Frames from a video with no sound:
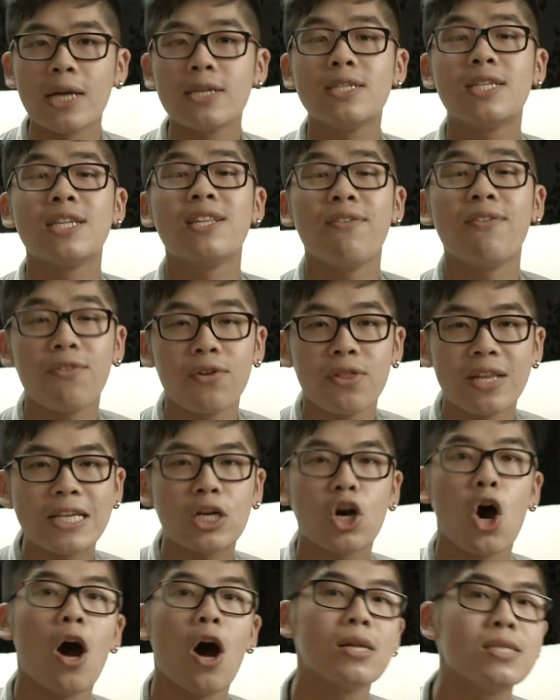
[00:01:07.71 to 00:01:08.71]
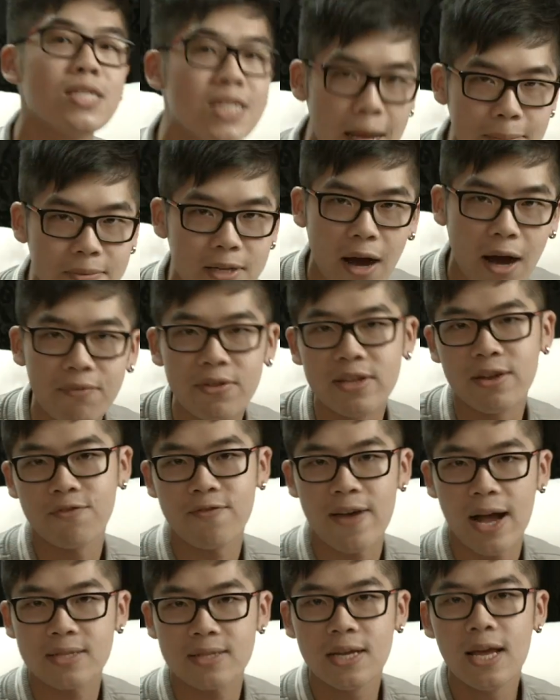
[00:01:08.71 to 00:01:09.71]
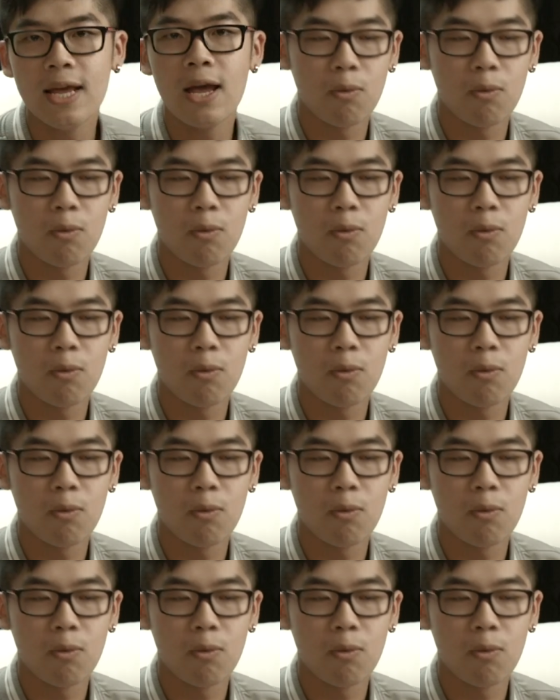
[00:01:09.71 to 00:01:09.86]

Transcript: to deliver the concept of the effect